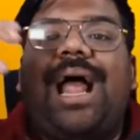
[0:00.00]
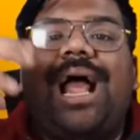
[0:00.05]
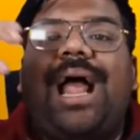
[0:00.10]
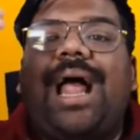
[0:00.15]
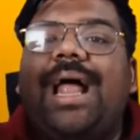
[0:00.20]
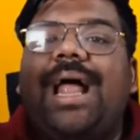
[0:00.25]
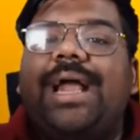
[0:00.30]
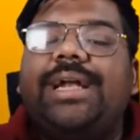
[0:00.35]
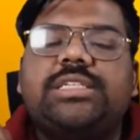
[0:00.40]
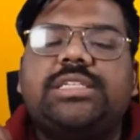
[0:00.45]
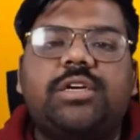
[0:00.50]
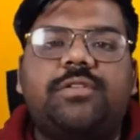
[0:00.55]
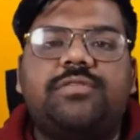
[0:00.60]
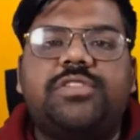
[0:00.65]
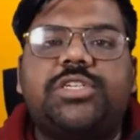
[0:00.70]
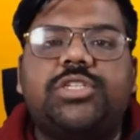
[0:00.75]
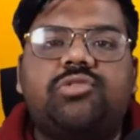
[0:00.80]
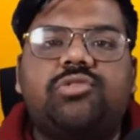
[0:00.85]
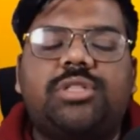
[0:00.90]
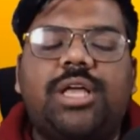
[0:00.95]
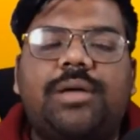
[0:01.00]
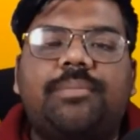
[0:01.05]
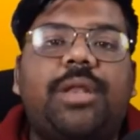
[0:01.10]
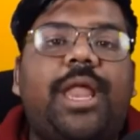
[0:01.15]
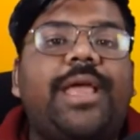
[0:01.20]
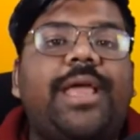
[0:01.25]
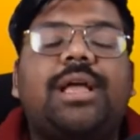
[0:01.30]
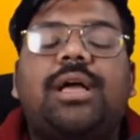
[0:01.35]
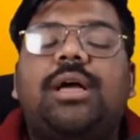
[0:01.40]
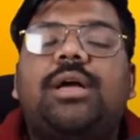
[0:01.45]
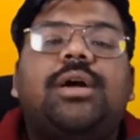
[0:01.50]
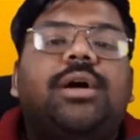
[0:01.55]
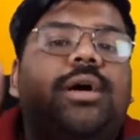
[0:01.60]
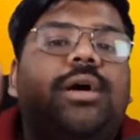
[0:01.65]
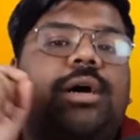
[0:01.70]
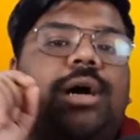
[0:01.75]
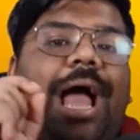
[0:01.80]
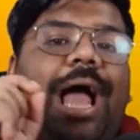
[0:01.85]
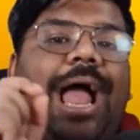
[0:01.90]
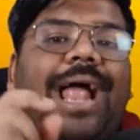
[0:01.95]
Add services to them, like
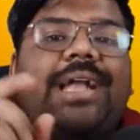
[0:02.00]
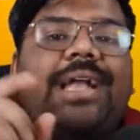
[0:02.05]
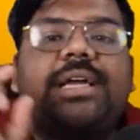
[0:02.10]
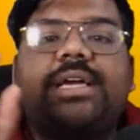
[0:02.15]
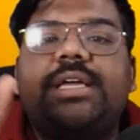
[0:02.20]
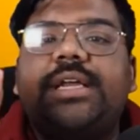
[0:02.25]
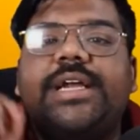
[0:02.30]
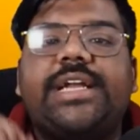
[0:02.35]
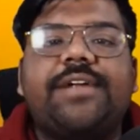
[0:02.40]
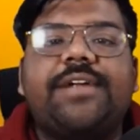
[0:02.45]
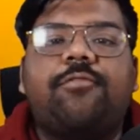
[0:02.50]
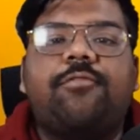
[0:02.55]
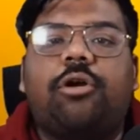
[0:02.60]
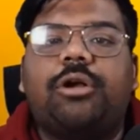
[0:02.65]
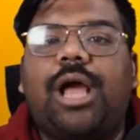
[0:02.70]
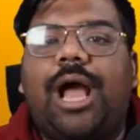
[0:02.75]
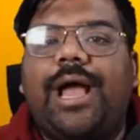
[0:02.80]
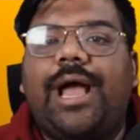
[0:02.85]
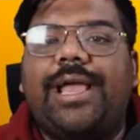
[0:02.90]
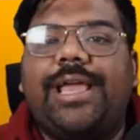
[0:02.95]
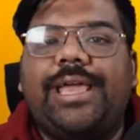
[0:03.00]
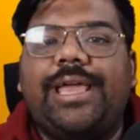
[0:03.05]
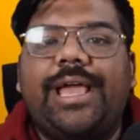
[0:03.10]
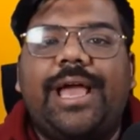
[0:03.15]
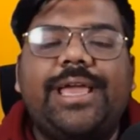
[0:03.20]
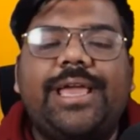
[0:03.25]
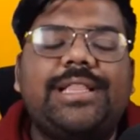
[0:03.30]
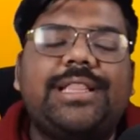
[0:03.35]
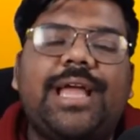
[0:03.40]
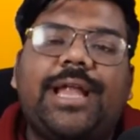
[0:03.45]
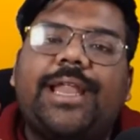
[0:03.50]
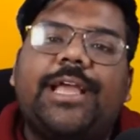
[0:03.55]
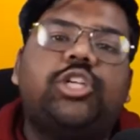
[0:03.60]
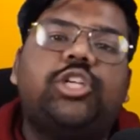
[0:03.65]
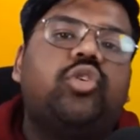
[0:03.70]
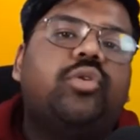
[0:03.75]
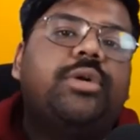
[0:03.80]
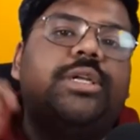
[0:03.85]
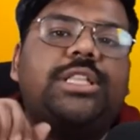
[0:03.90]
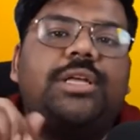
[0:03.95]
addcreative.ai that I
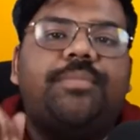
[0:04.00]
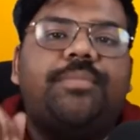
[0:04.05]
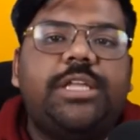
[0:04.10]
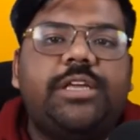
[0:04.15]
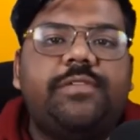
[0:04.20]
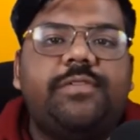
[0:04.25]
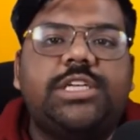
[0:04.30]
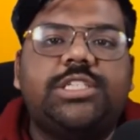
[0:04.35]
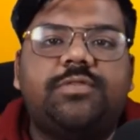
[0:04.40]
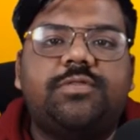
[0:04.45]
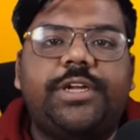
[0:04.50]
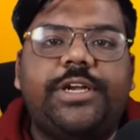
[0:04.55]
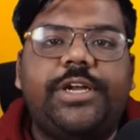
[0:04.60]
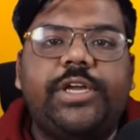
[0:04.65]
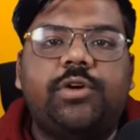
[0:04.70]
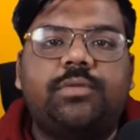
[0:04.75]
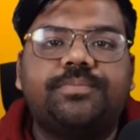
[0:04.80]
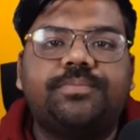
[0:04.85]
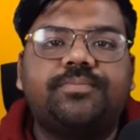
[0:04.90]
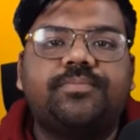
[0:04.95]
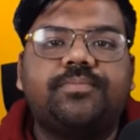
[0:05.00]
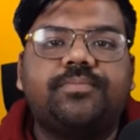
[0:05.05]
showed in the previous video.